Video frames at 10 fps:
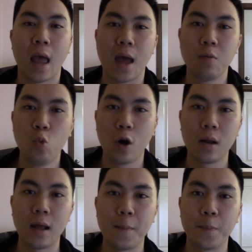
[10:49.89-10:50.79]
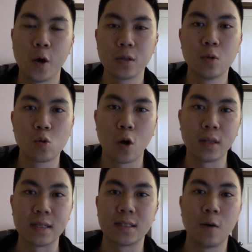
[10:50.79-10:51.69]
And what personal
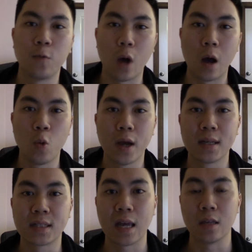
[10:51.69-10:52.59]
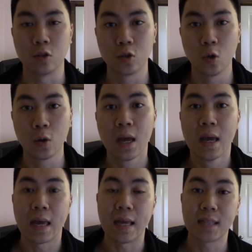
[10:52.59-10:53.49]
growth and self-awareness can do
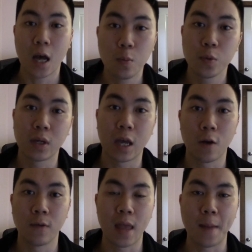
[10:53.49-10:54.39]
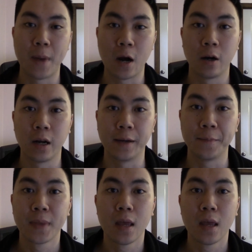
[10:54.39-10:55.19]
is help you get over that barrier.